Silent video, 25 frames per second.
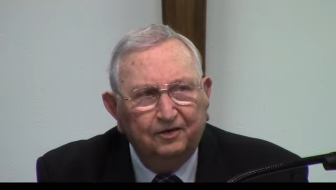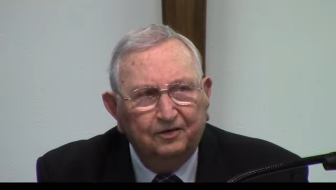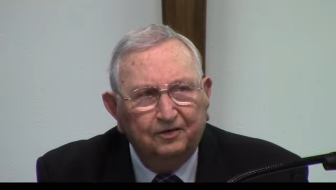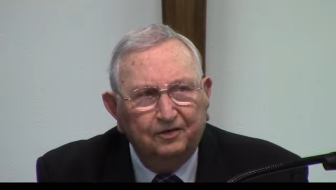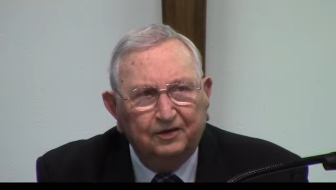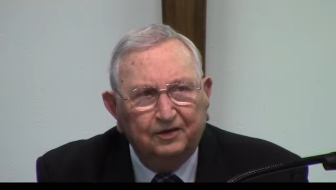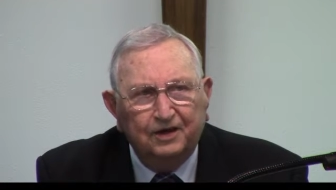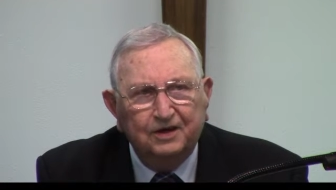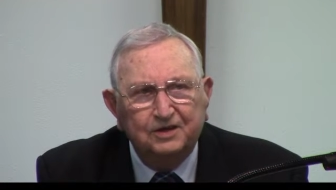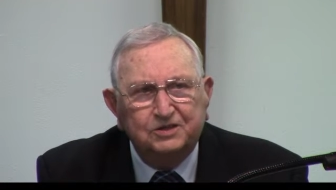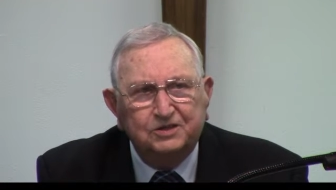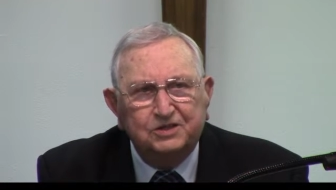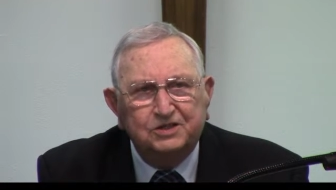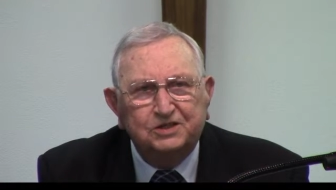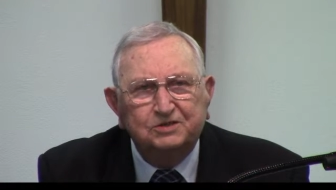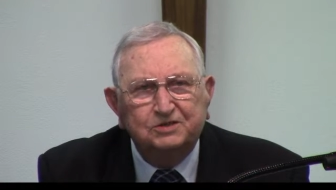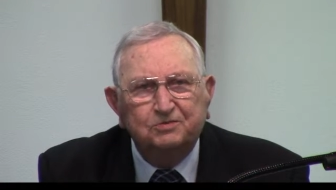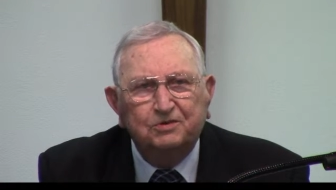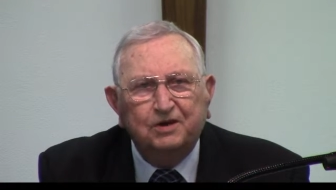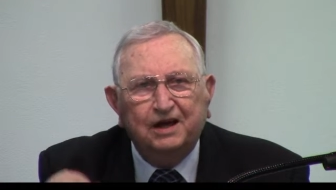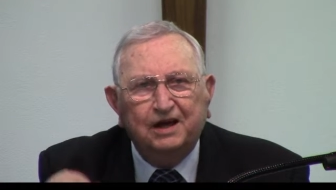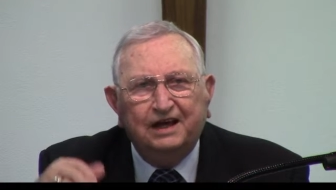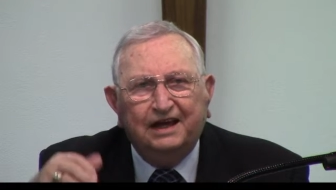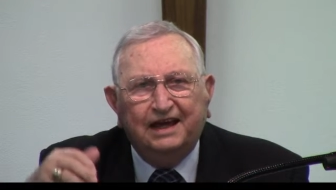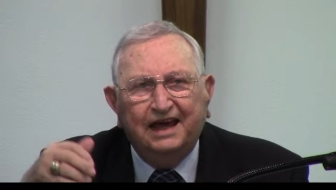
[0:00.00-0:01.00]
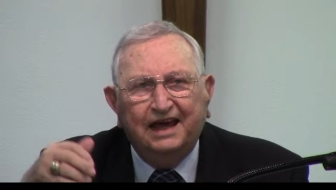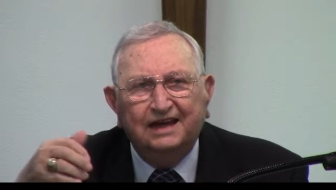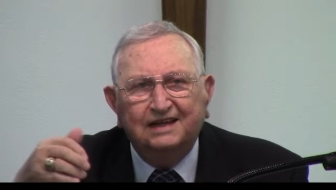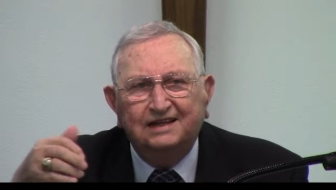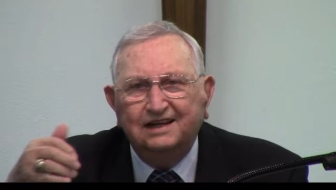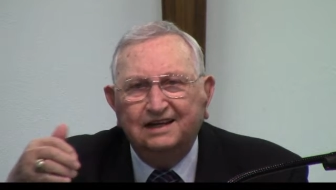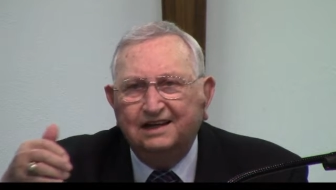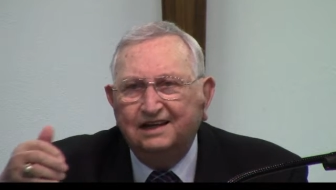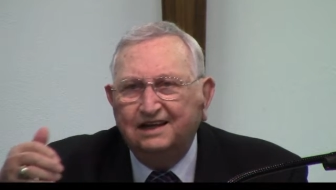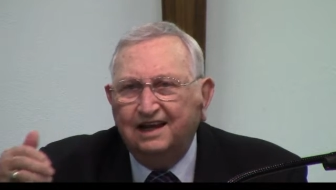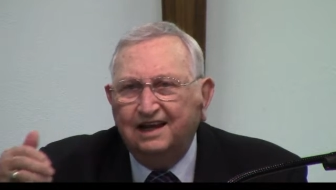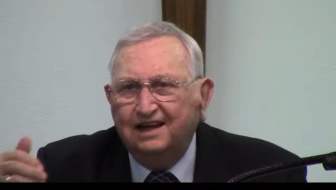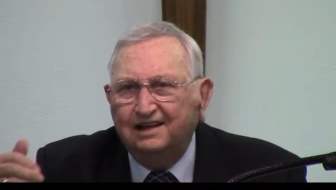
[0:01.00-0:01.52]
this, we'll get
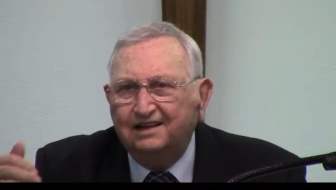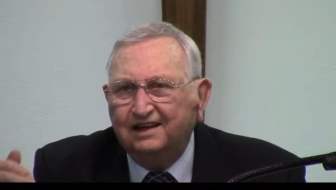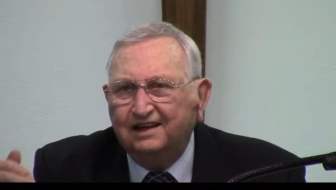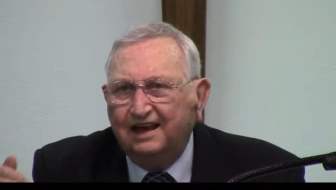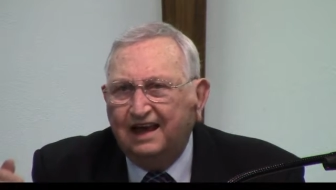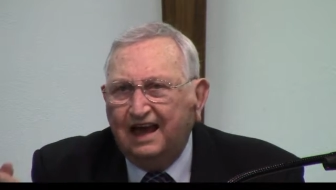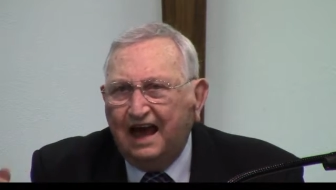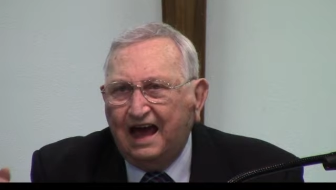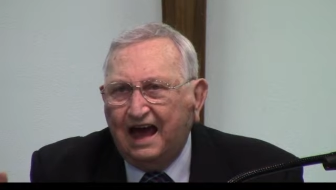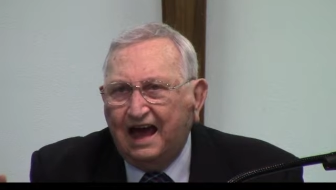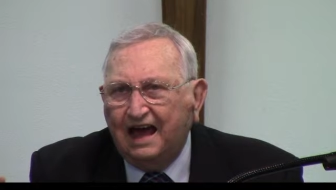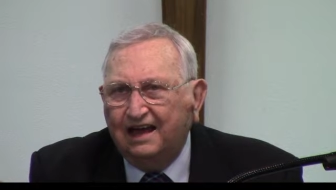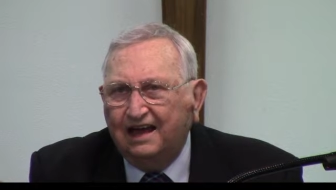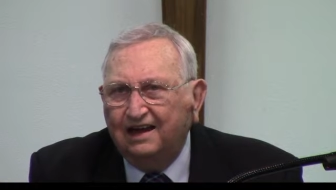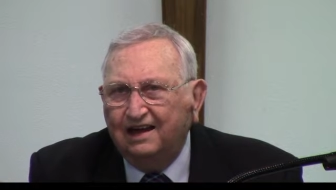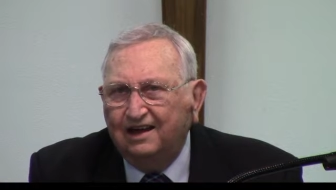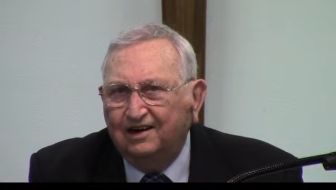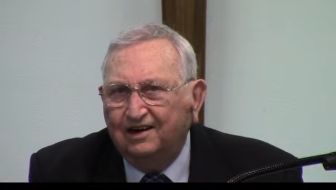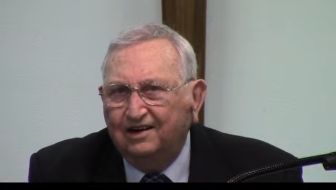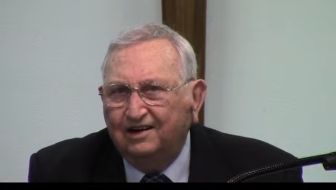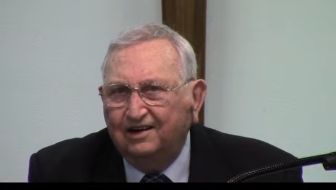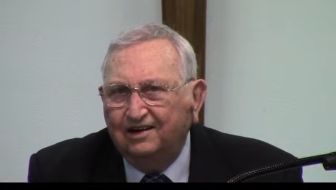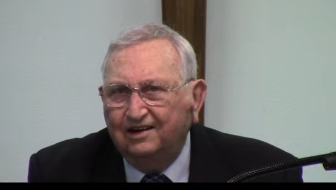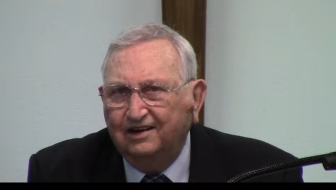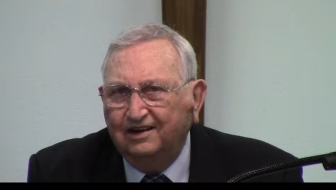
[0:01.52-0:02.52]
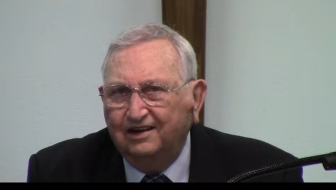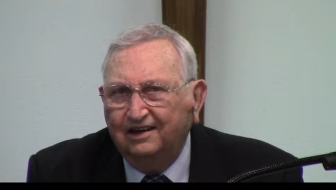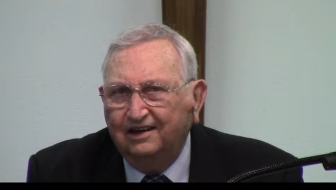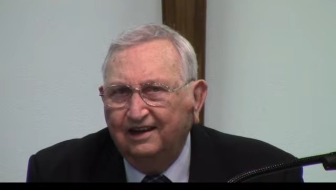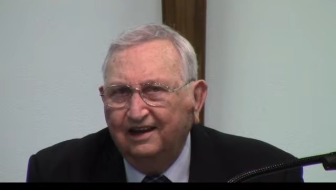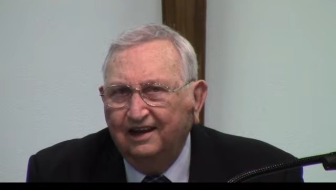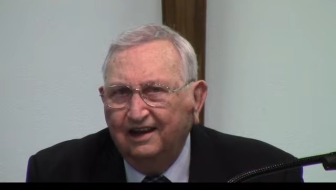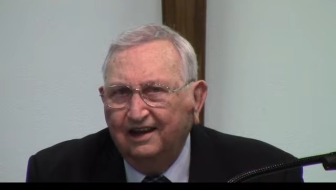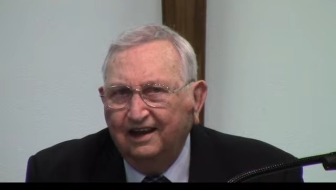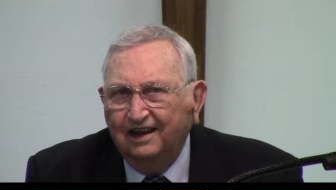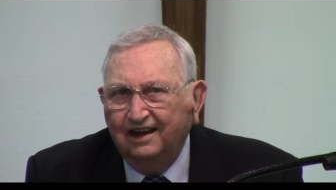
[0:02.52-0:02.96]
another guy here, and